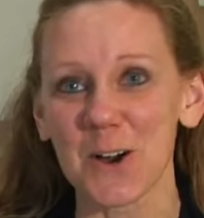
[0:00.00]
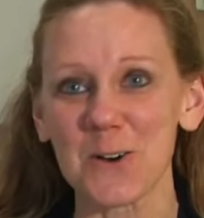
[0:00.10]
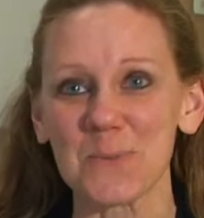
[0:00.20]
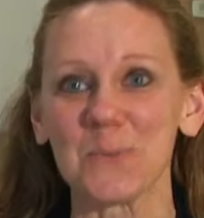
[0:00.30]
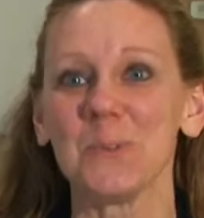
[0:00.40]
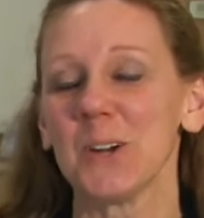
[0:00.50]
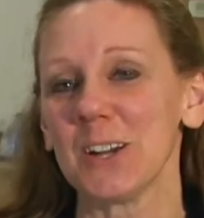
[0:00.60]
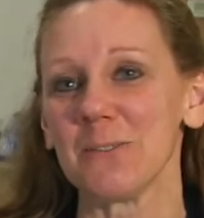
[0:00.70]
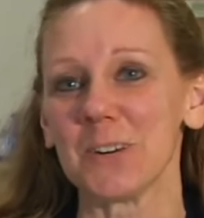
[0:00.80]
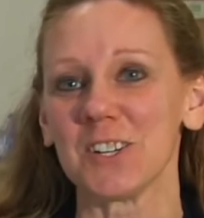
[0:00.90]
home,
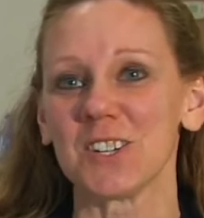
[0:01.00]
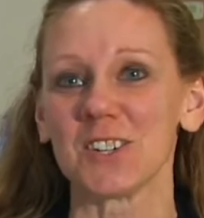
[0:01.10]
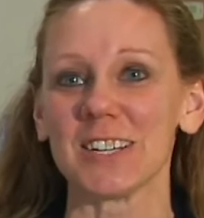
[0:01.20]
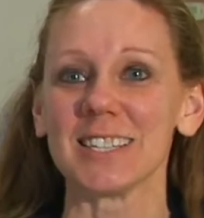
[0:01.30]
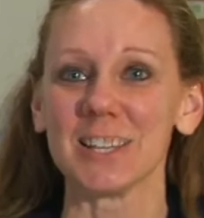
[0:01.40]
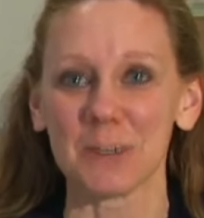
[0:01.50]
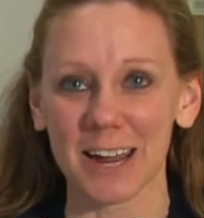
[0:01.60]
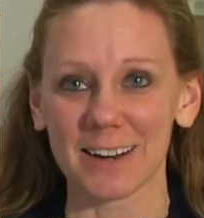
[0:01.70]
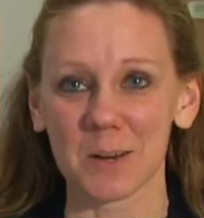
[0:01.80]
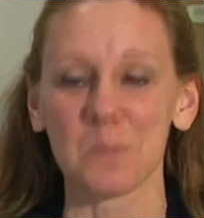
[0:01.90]
which is
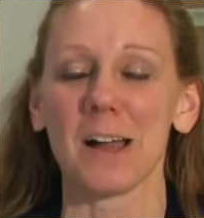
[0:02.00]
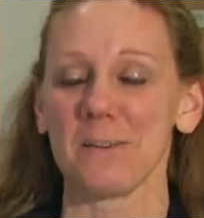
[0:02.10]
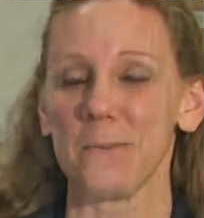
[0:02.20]
located in Black